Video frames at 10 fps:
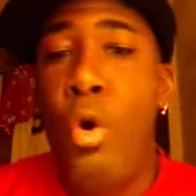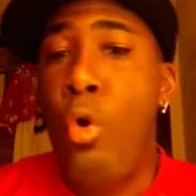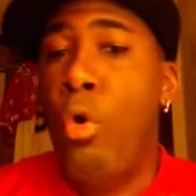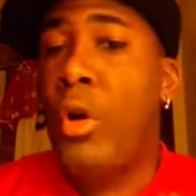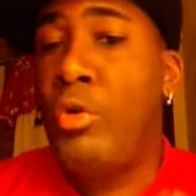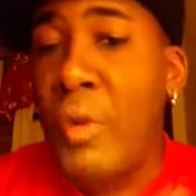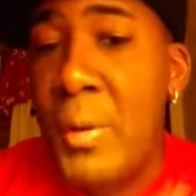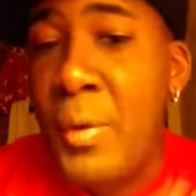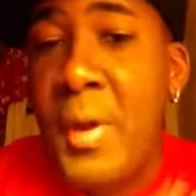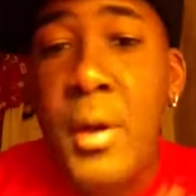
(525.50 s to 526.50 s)
or agree
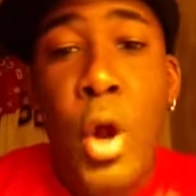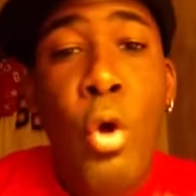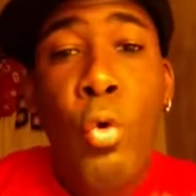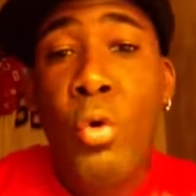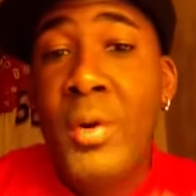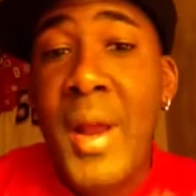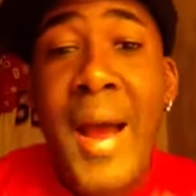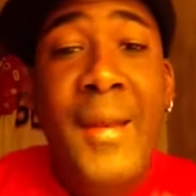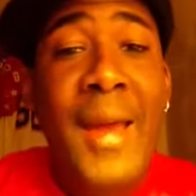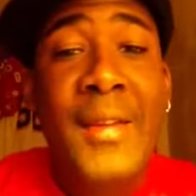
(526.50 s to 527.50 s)
with it or
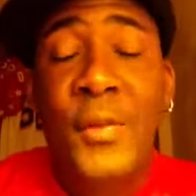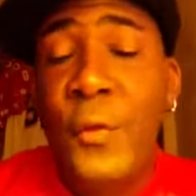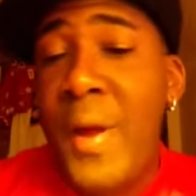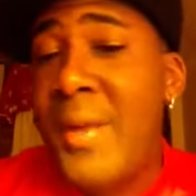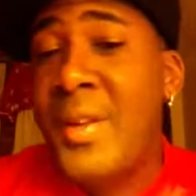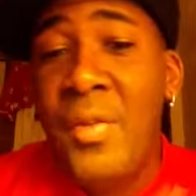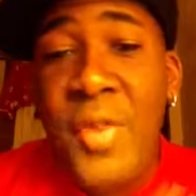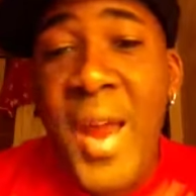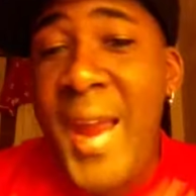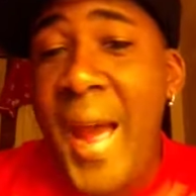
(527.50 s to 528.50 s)
not, as fans,
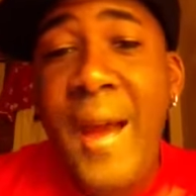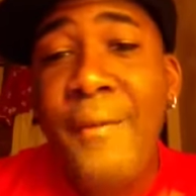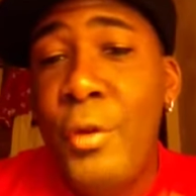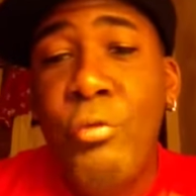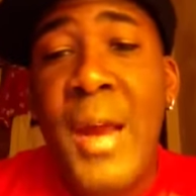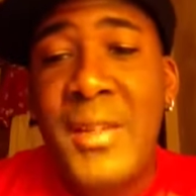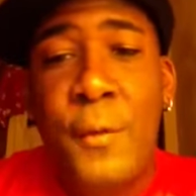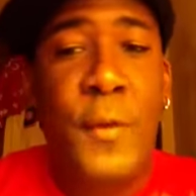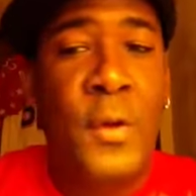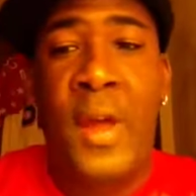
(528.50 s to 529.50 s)
they have the right to
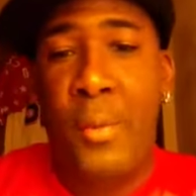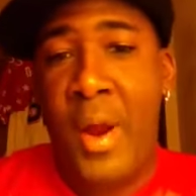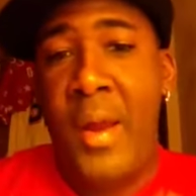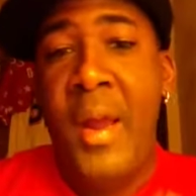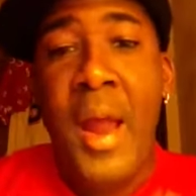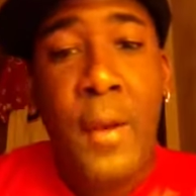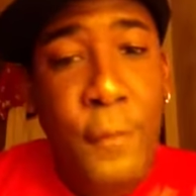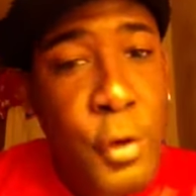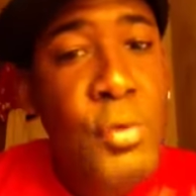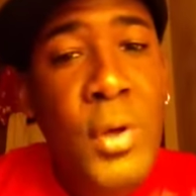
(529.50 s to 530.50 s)
feel that way. And if
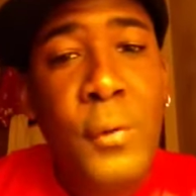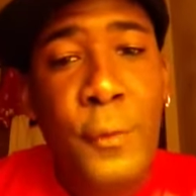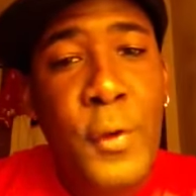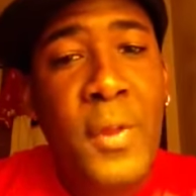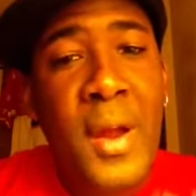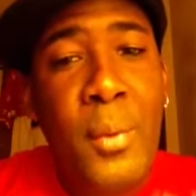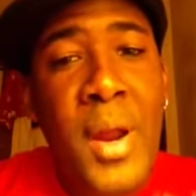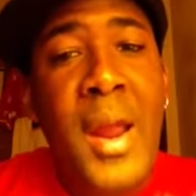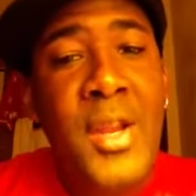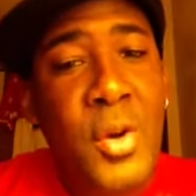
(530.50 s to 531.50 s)
you don't feel that
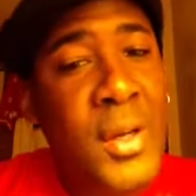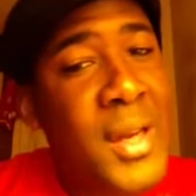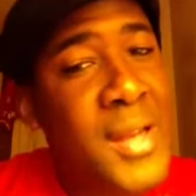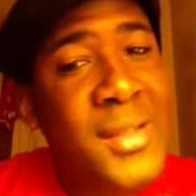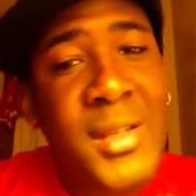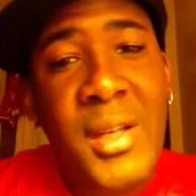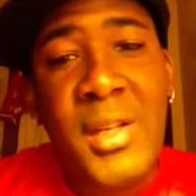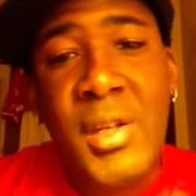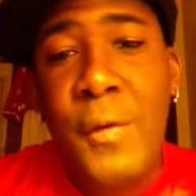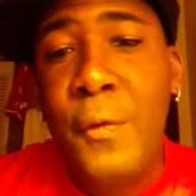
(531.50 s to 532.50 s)
way and you're a Kansas City
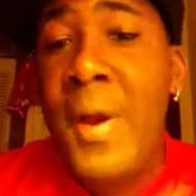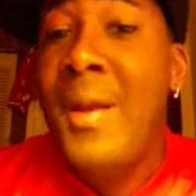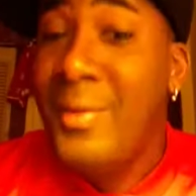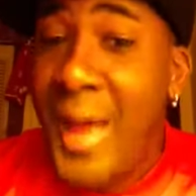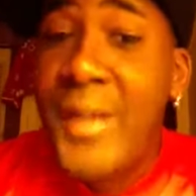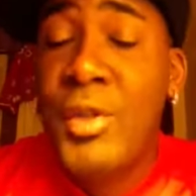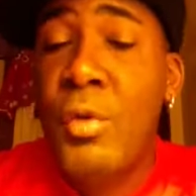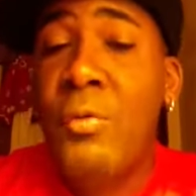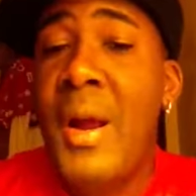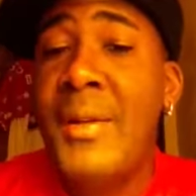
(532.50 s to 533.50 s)
Chiefs fan, that's
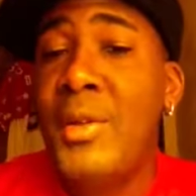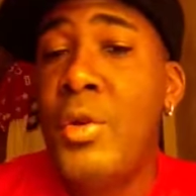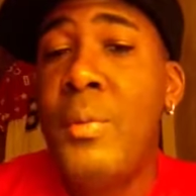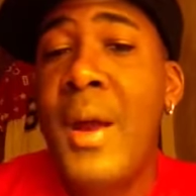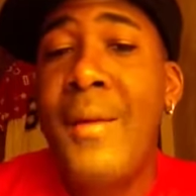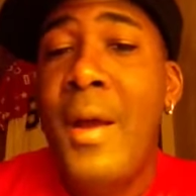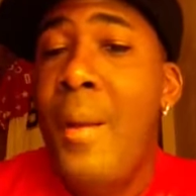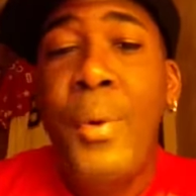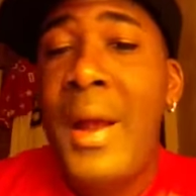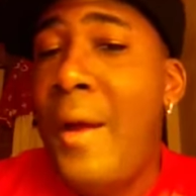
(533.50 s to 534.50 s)
your right too, man.
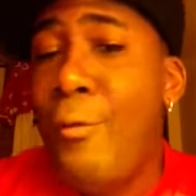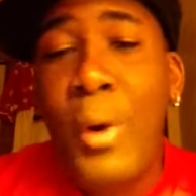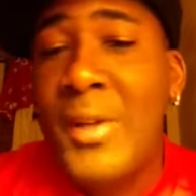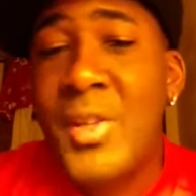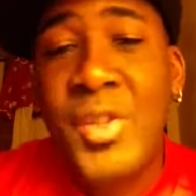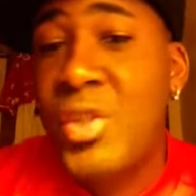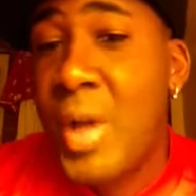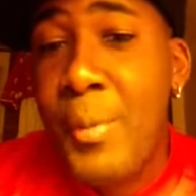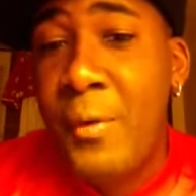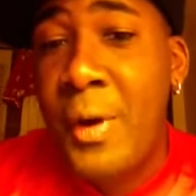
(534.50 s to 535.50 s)
But I've watched
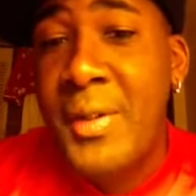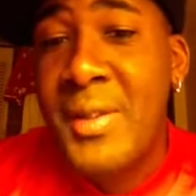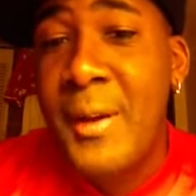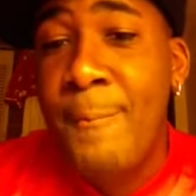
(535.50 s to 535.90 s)
some of us